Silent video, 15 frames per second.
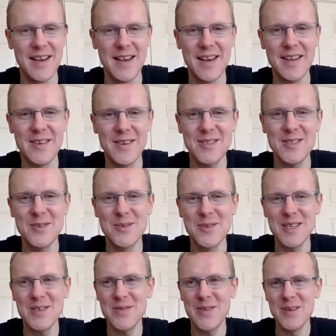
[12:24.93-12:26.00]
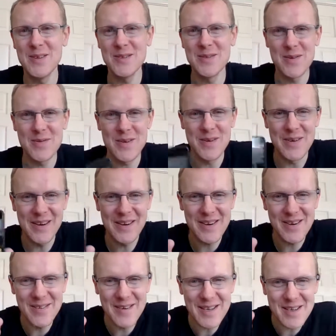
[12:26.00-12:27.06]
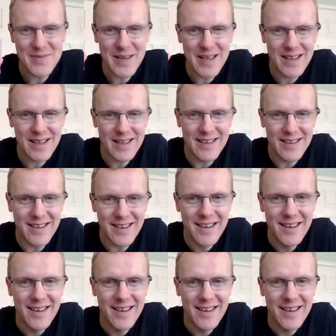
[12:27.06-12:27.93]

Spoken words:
And I saw this photo of you. I'm going to hold it up here, look.